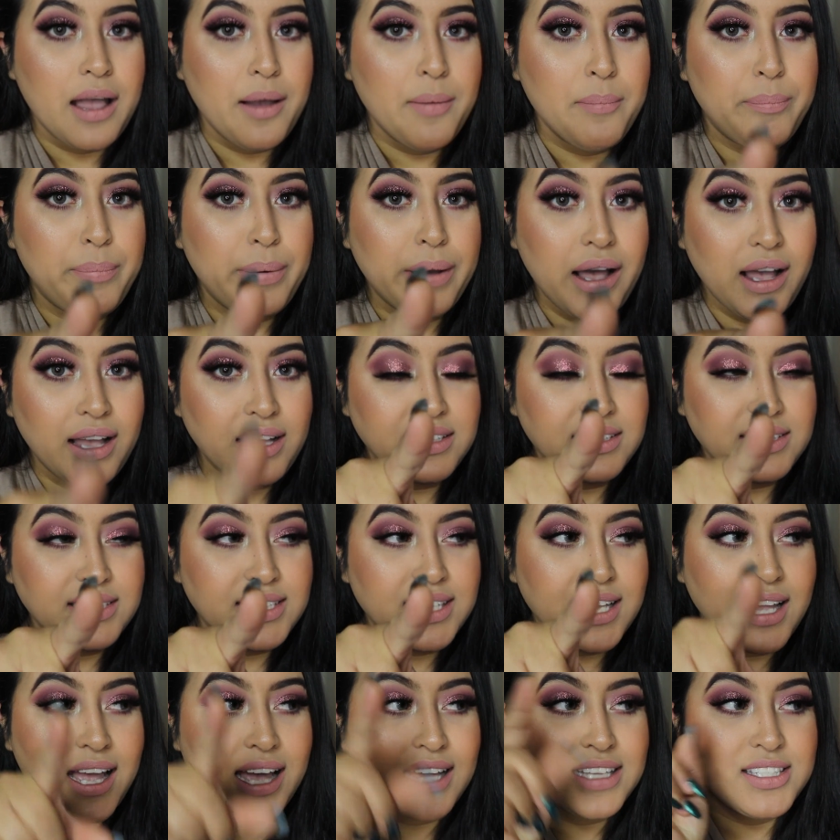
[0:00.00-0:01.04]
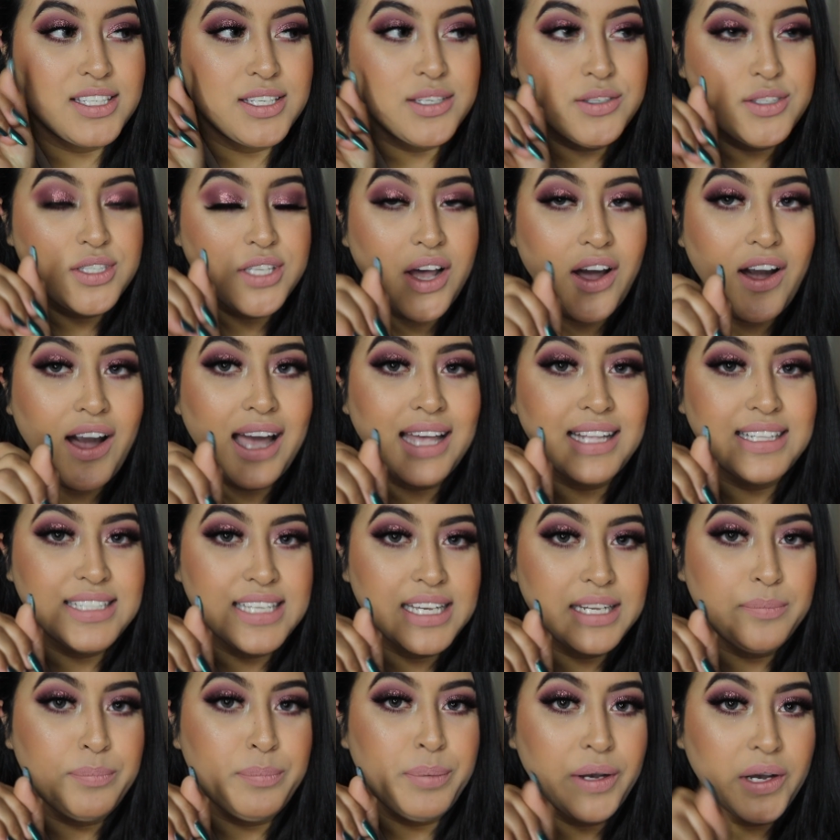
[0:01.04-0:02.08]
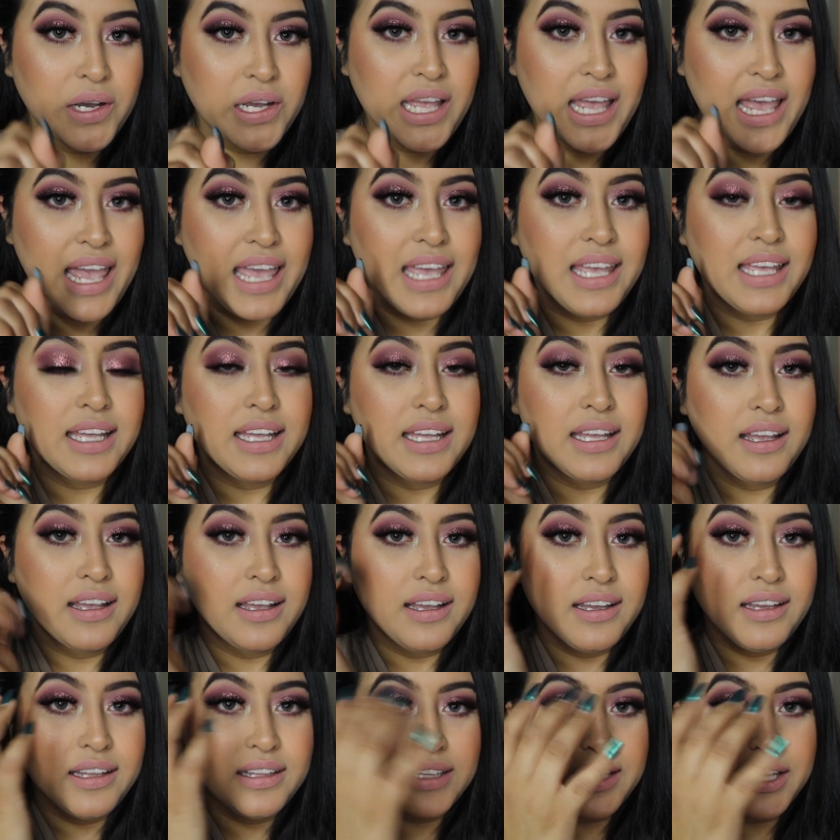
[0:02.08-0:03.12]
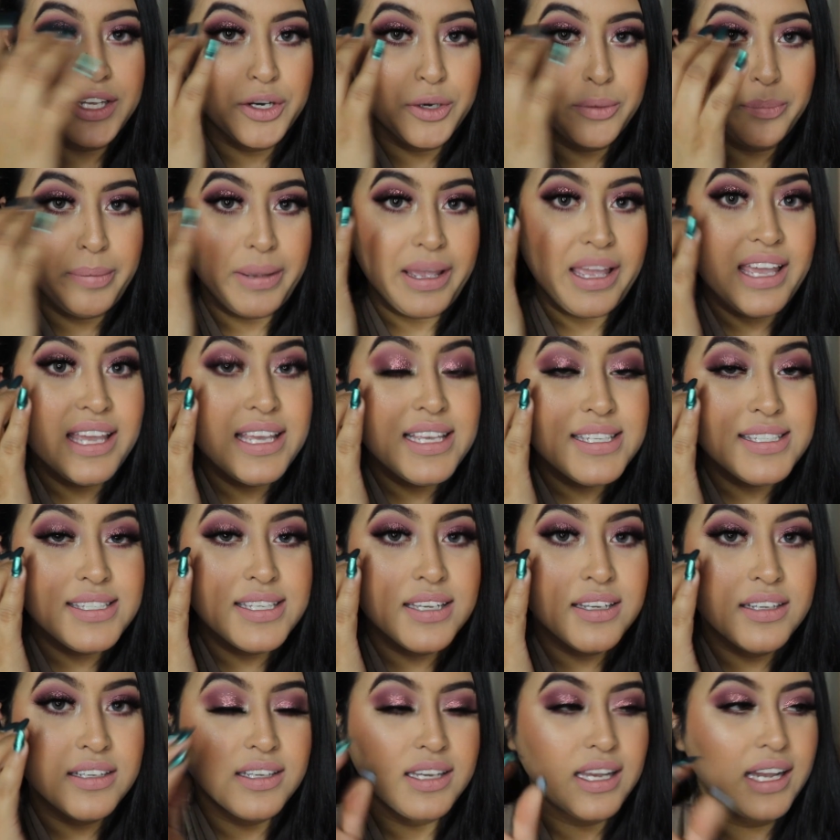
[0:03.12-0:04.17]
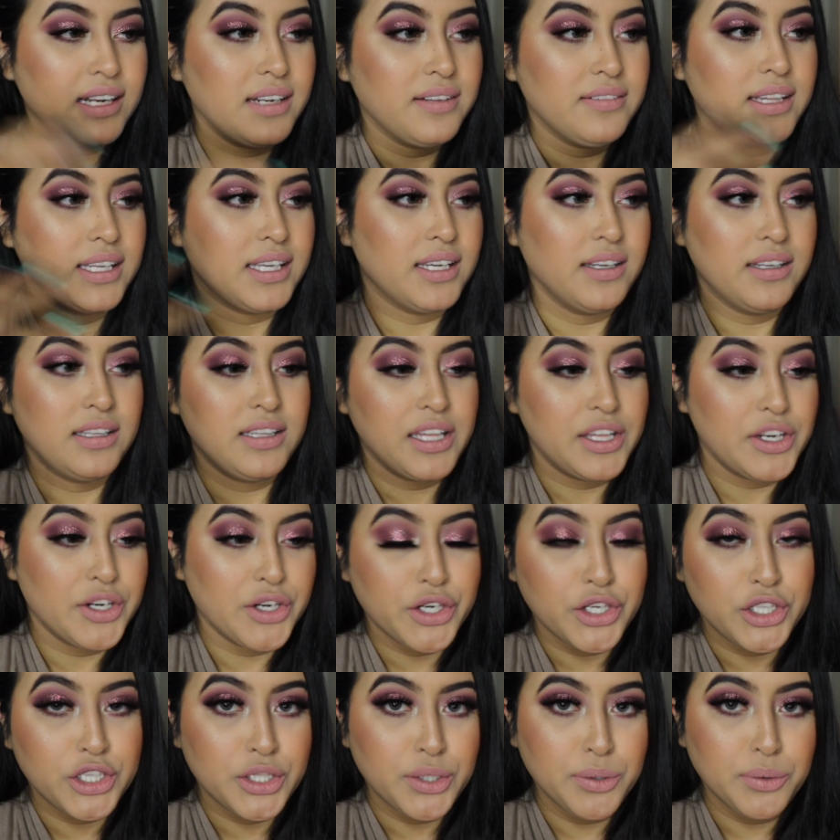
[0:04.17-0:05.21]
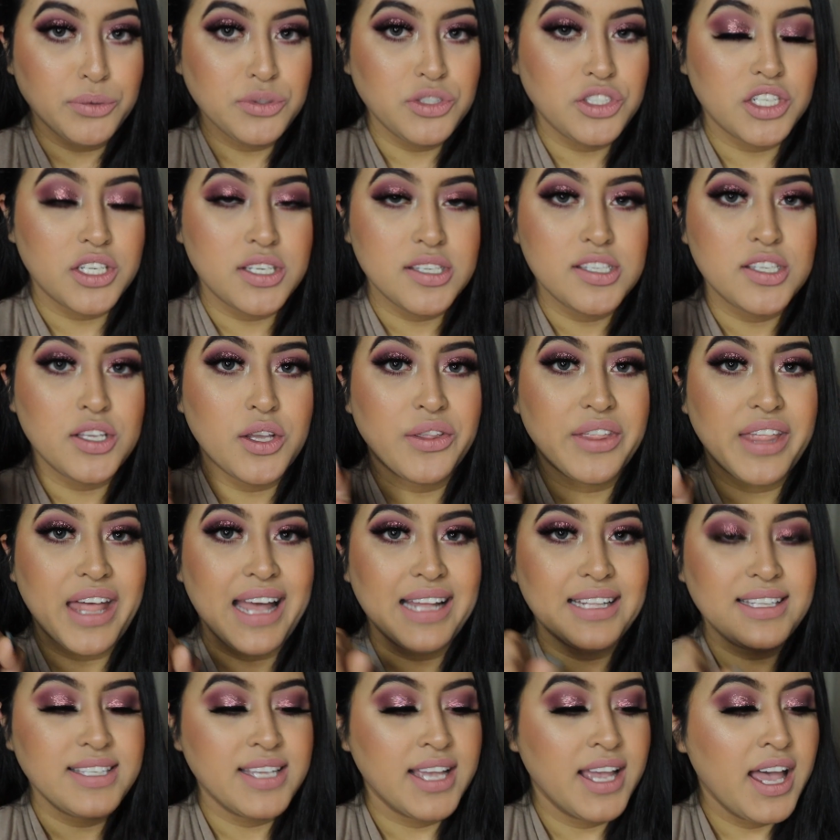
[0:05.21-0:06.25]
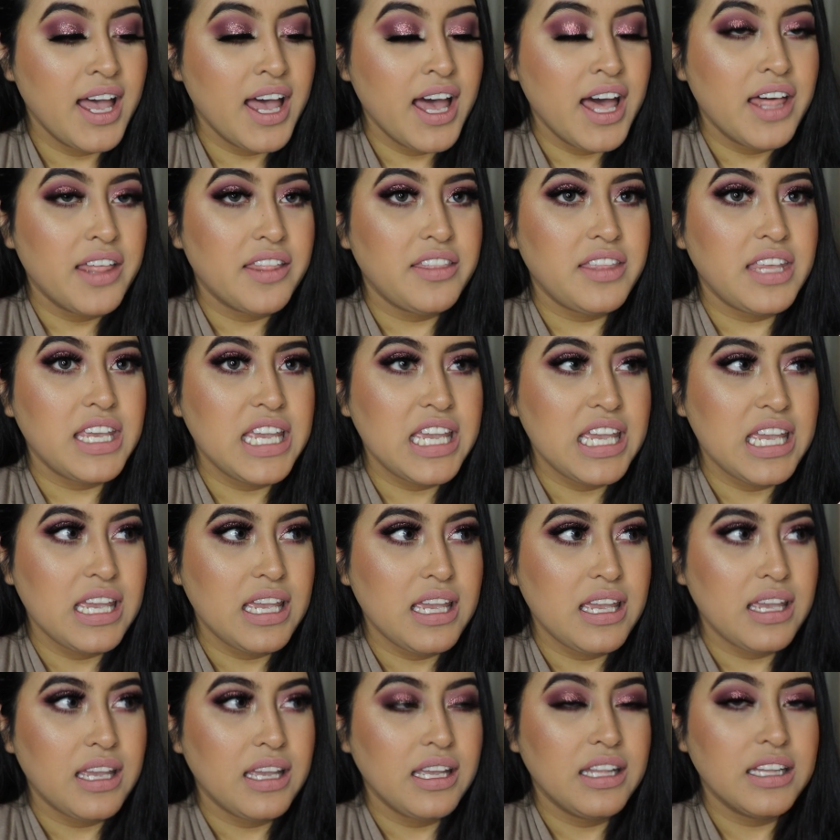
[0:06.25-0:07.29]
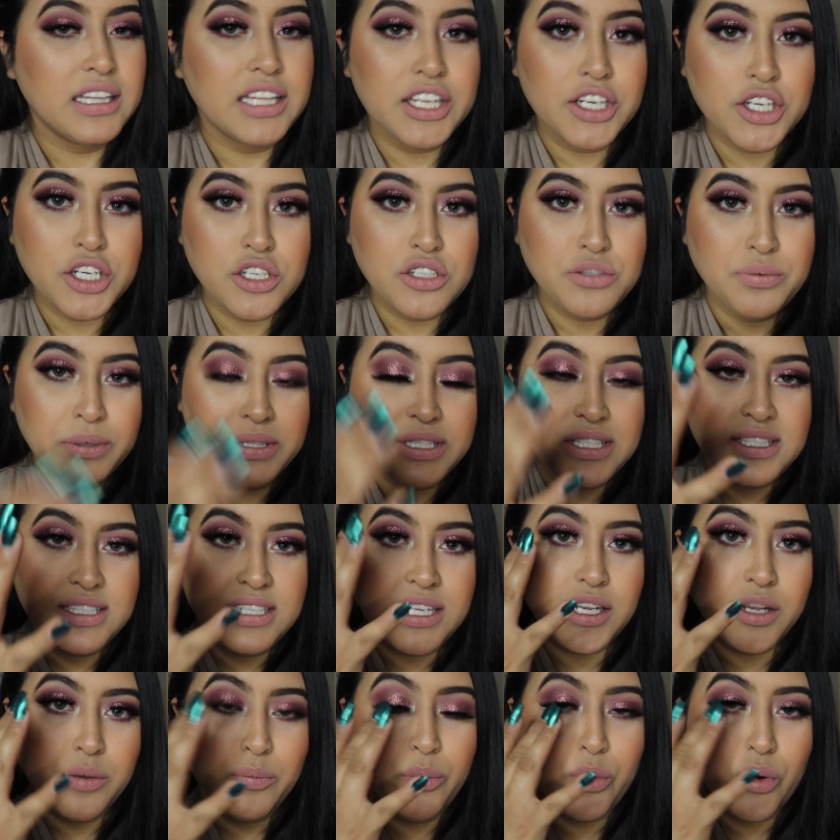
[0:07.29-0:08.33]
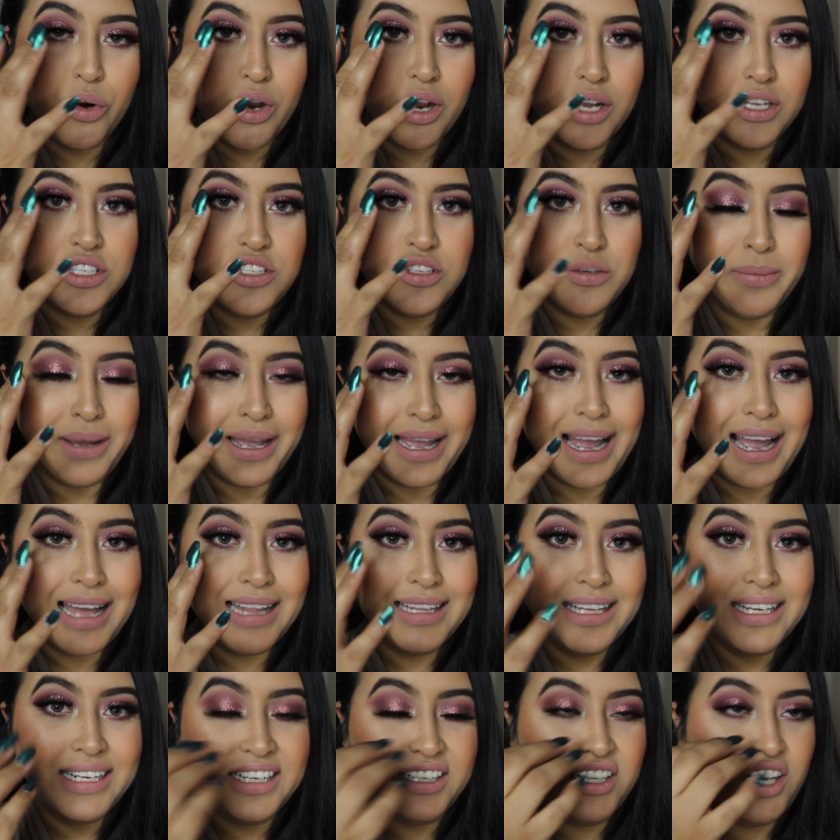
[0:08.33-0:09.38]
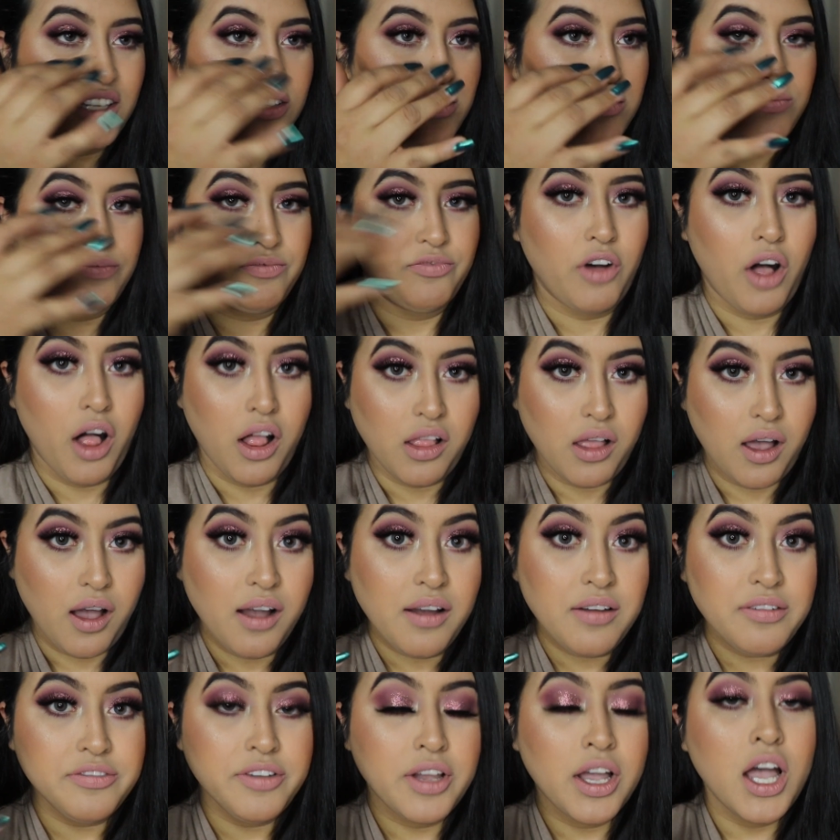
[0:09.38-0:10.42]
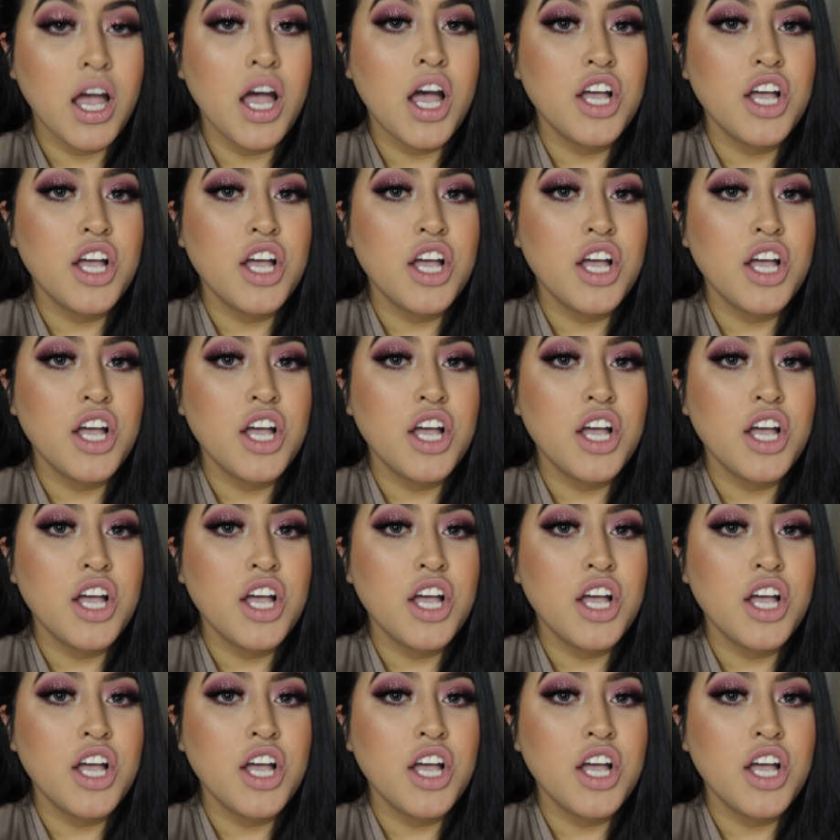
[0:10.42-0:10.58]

But as you saw, I did put a glitter base, kind of like a glitter glue, just so that the glitters would stick more onto my eyelid and not fall off.